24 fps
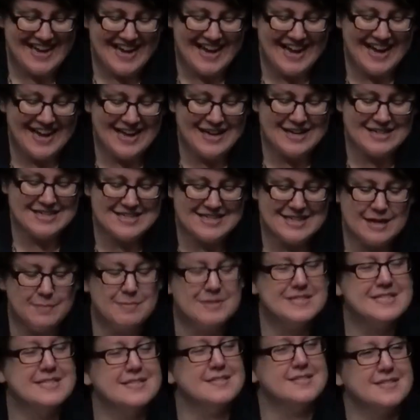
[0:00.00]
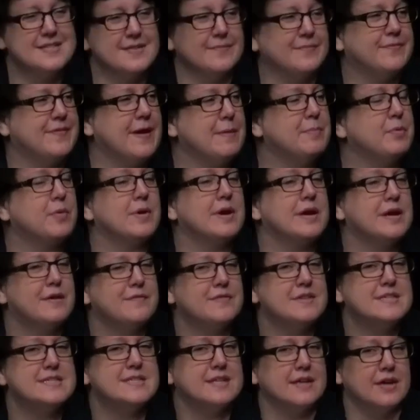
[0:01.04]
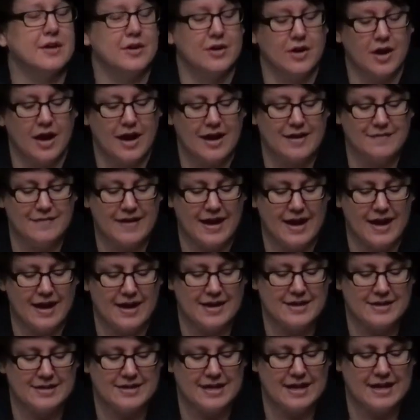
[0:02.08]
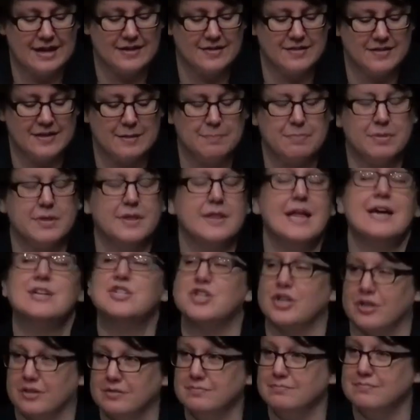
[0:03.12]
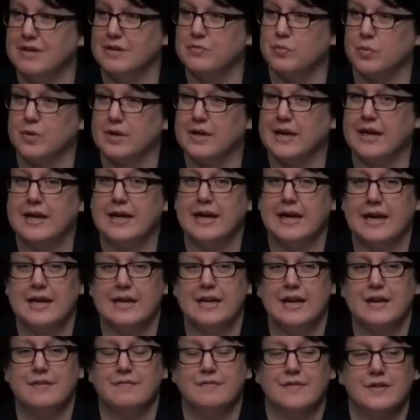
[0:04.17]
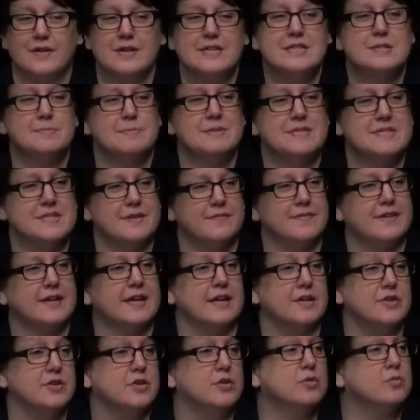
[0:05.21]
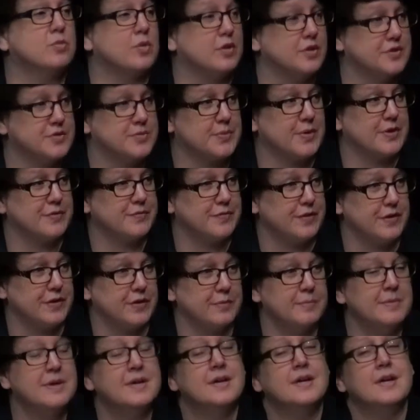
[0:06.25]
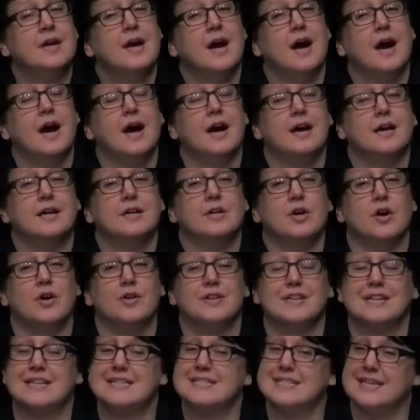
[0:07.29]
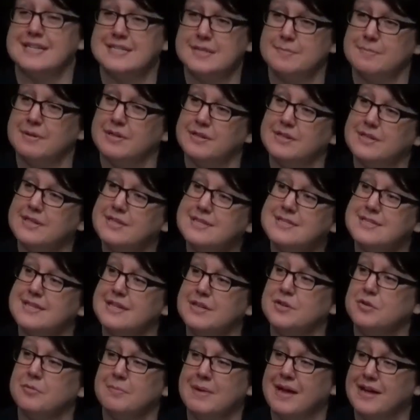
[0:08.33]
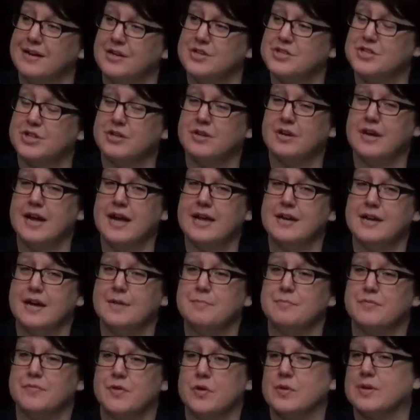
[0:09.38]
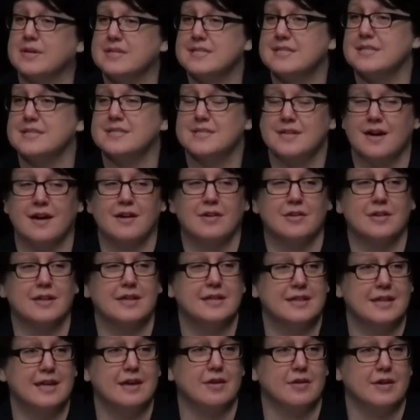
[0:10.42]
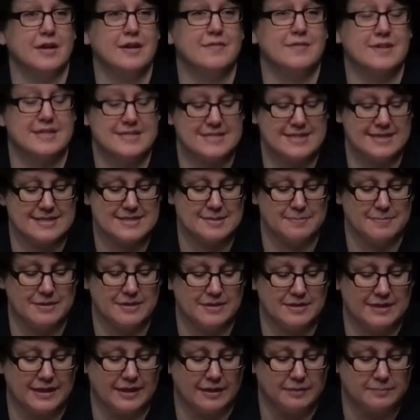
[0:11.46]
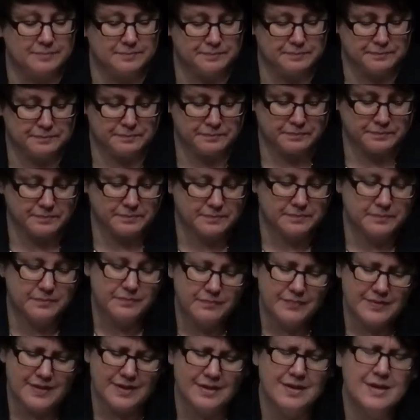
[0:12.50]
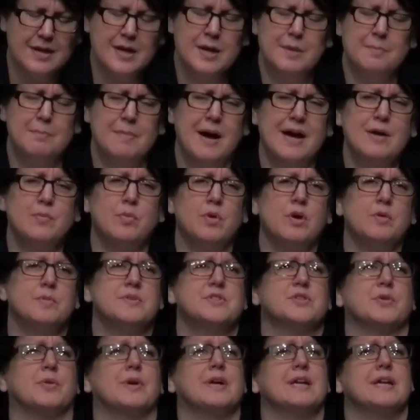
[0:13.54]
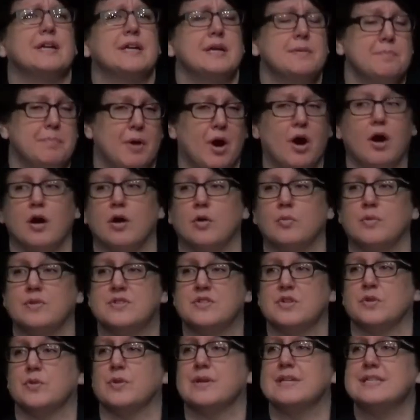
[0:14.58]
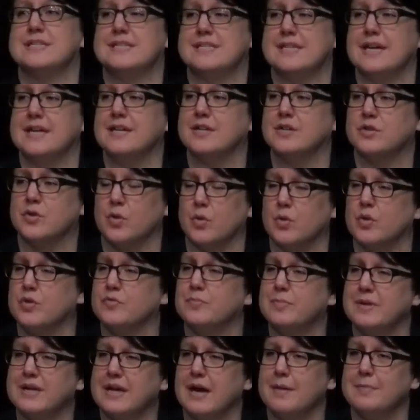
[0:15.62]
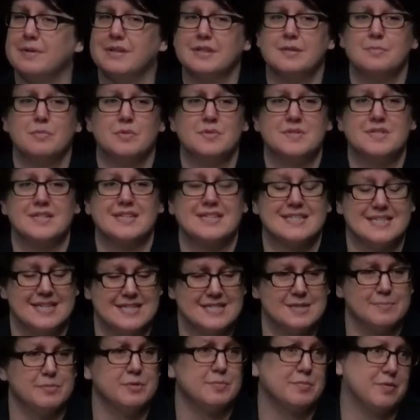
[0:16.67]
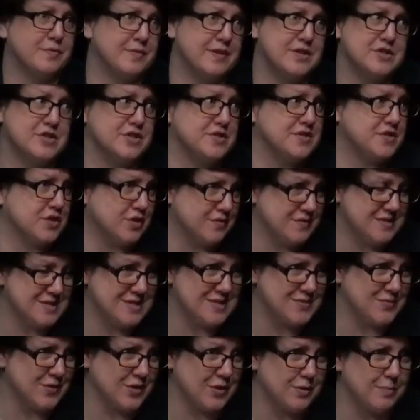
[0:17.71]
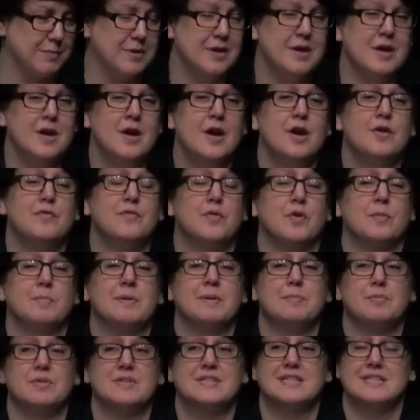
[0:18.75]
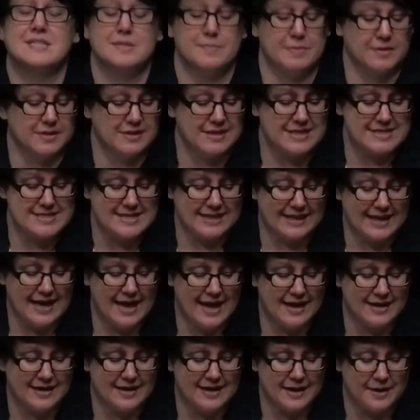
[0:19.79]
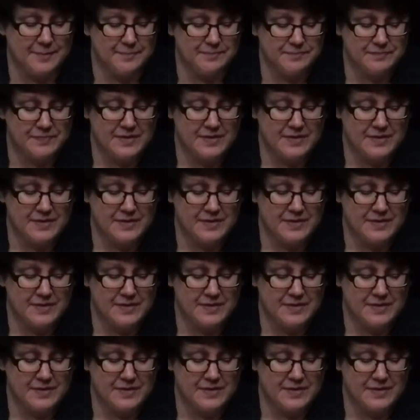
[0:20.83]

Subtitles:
But since February of this year, I've had the pleasure of working in a very specific and new role to our firm called Accessibility Senior Manager, and I'm focused entirely in the area of accessibility. My role was created in part with Deloitte's stated goal of becoming the most accessible professional services firm for people with disabilities in Canada.